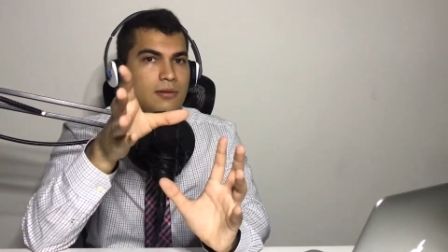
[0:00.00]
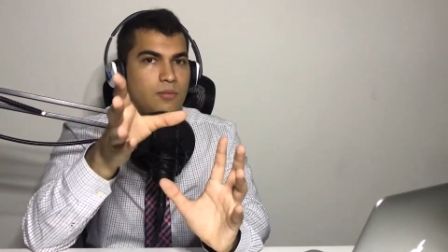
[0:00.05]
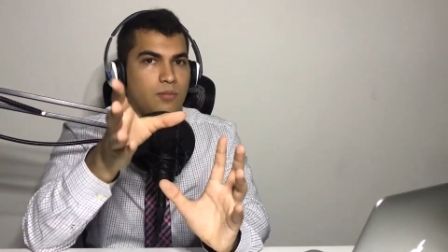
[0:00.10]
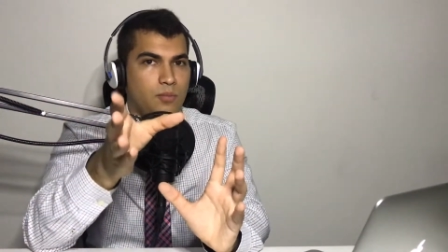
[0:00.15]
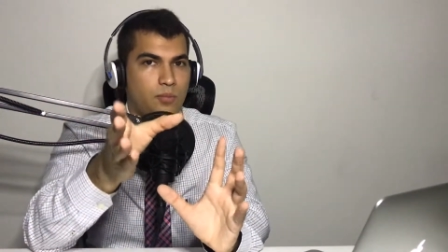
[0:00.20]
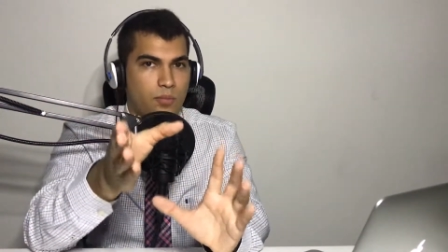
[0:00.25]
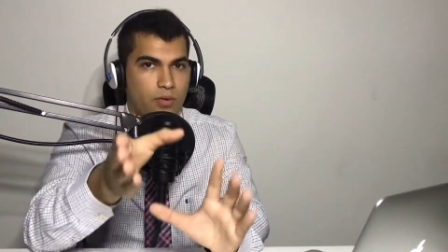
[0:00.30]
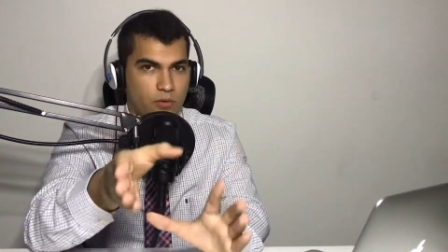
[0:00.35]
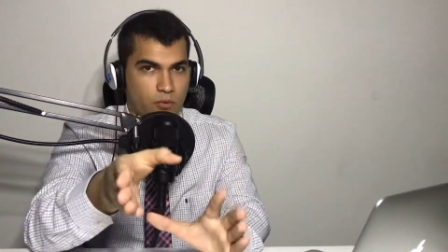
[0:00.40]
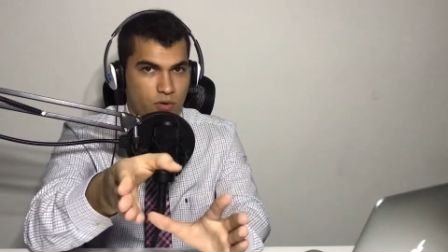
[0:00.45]

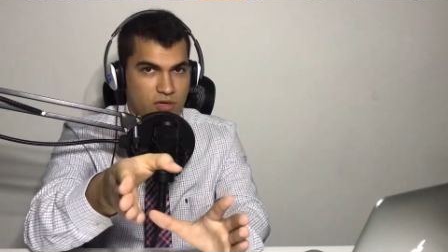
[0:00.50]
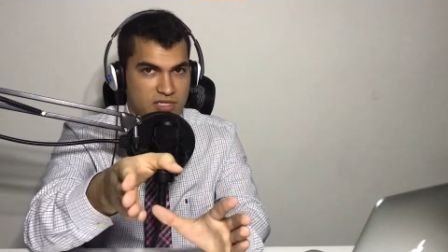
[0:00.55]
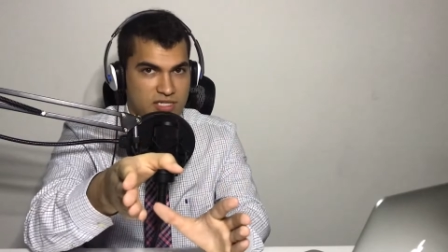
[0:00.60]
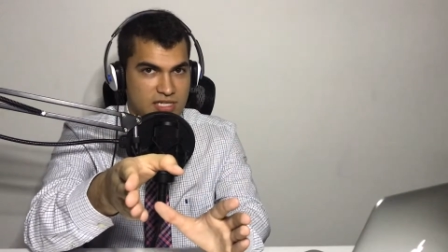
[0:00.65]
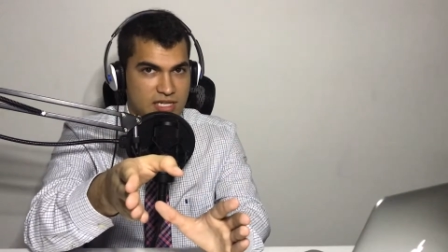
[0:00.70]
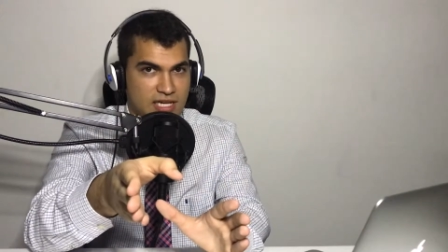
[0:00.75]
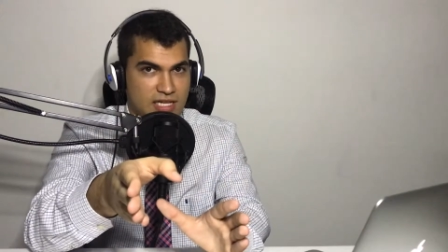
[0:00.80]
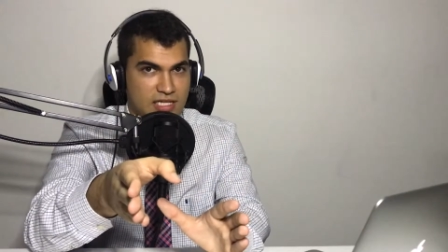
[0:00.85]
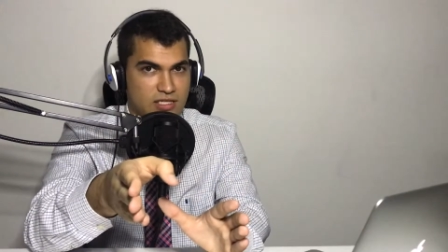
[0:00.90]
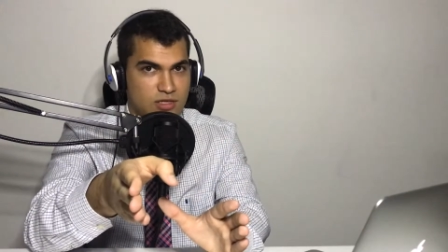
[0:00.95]
but once
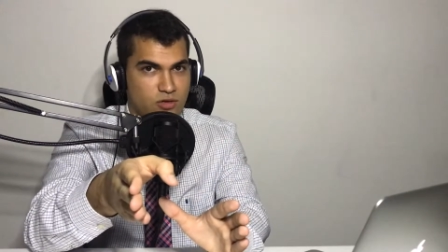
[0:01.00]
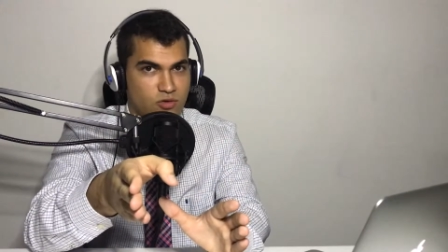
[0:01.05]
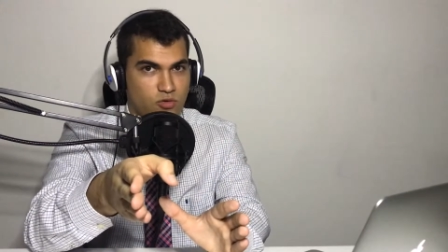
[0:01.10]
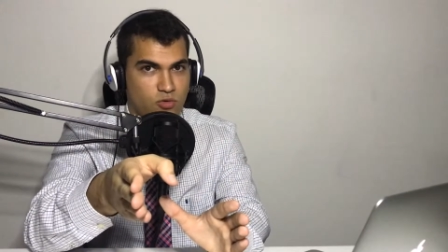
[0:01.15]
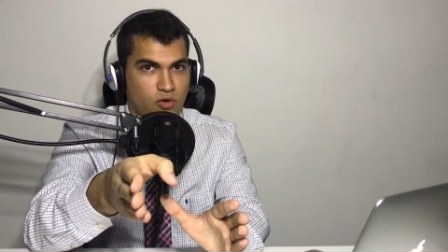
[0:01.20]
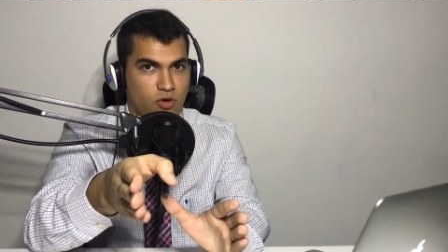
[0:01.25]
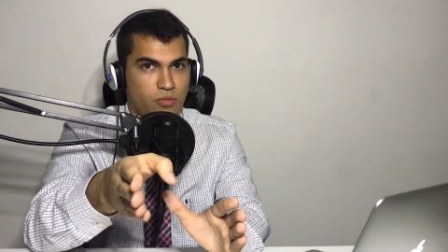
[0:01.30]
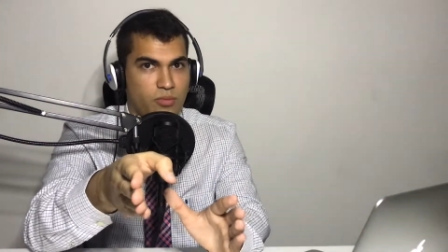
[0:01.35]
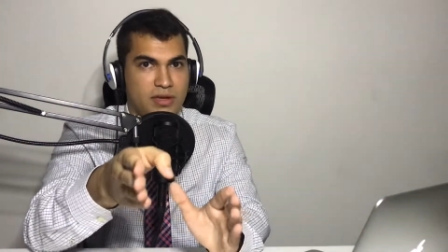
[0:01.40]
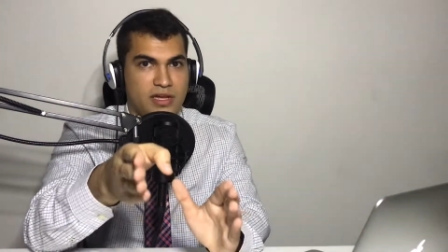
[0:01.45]
again, don't
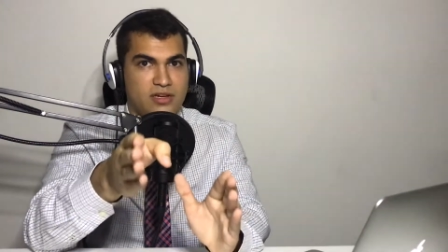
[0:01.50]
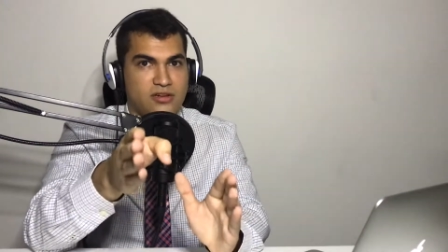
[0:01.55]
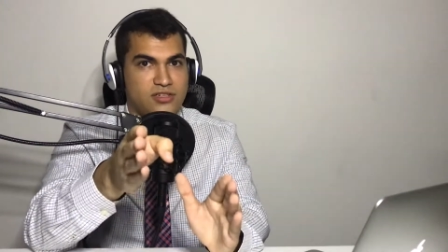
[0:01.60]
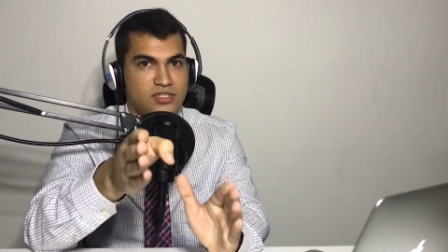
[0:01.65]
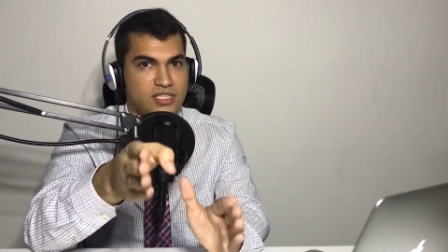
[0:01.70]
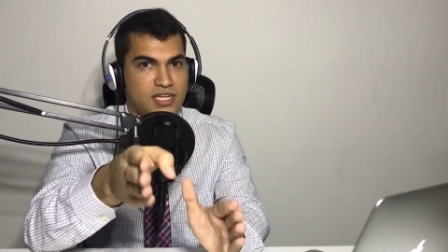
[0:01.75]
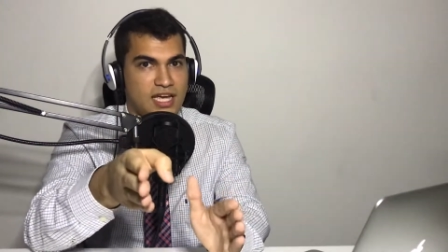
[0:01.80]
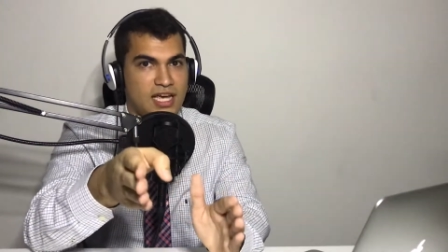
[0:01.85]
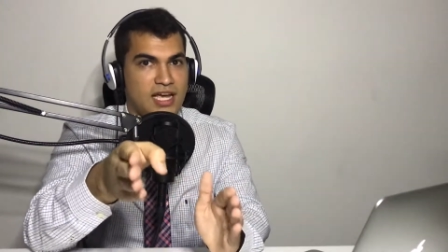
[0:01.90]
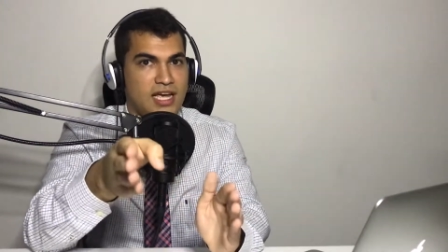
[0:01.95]
quote me or
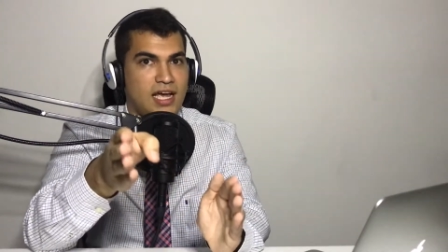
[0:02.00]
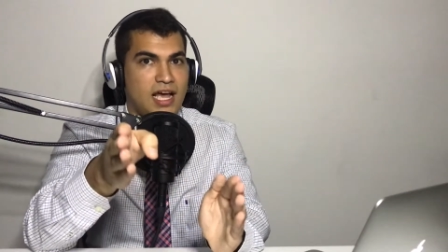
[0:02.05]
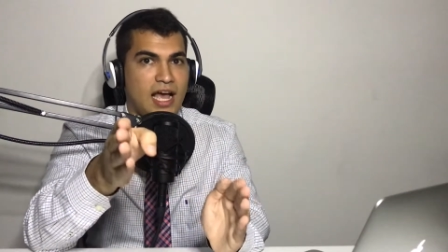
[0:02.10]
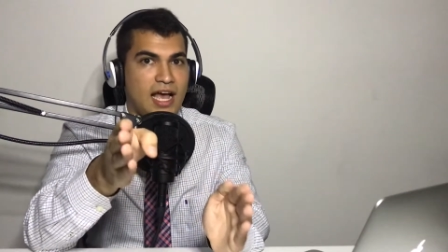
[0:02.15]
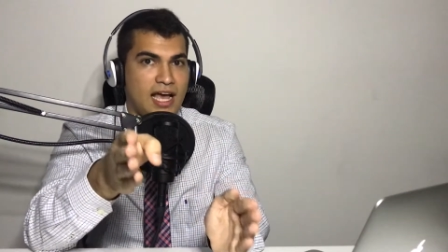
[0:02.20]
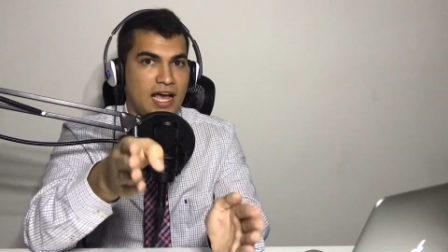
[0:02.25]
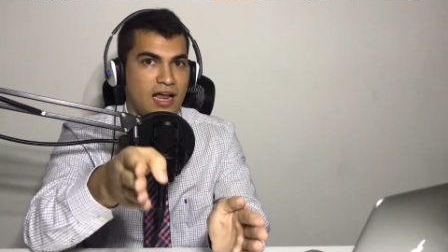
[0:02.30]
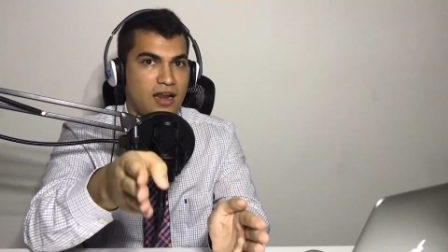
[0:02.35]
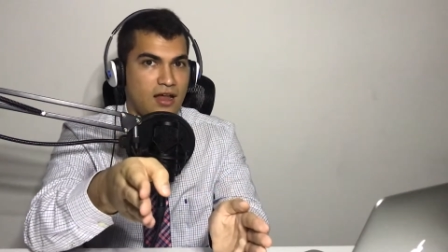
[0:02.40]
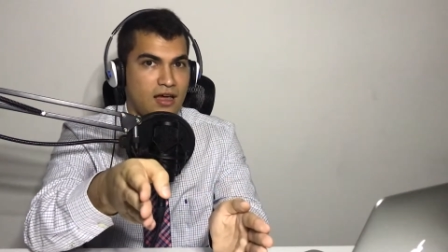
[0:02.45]
say, hey,
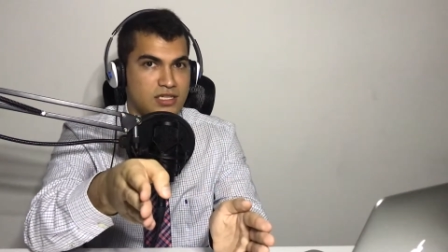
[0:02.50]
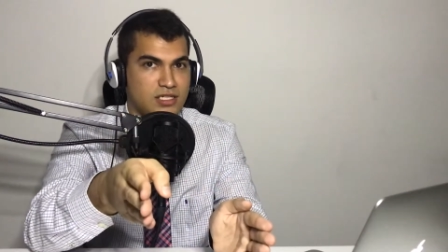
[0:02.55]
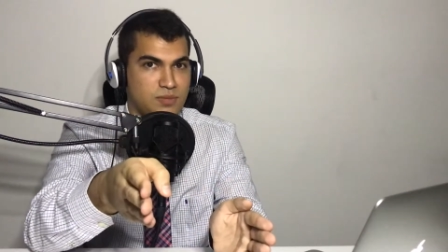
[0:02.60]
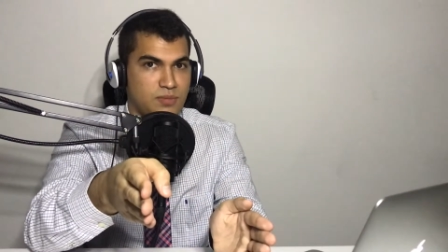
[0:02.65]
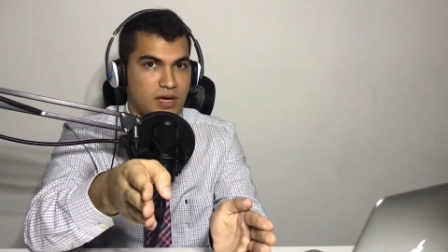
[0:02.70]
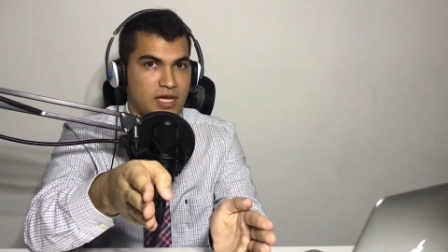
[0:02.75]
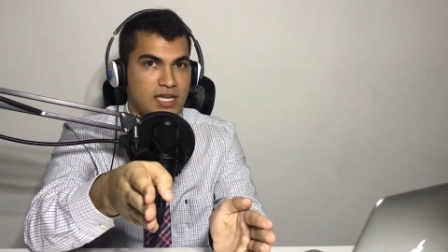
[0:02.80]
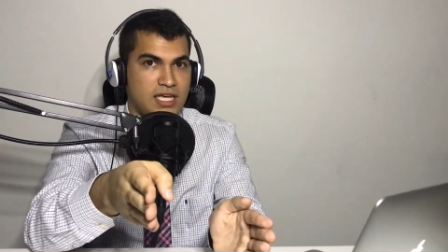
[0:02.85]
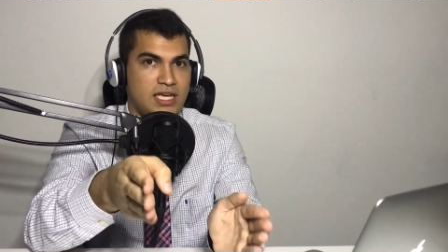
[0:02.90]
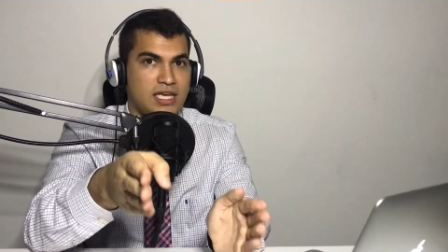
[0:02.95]
I lost
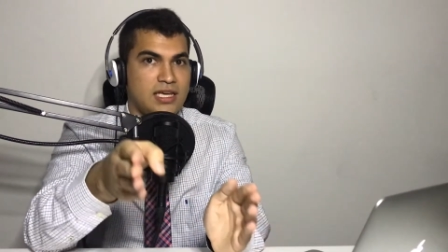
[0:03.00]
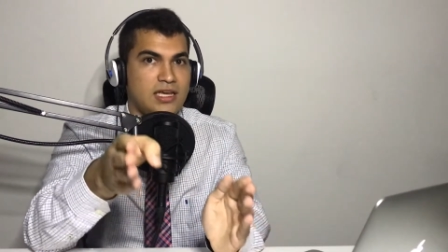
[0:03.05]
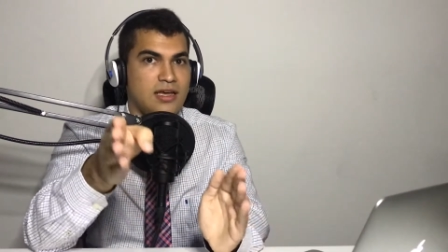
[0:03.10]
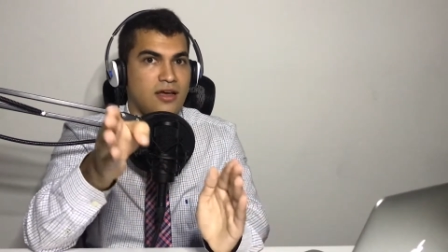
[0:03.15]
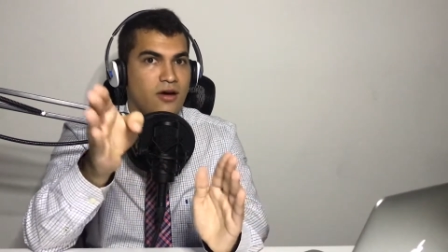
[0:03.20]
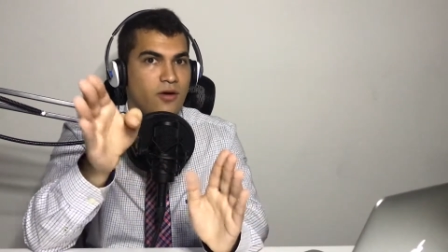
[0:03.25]
money,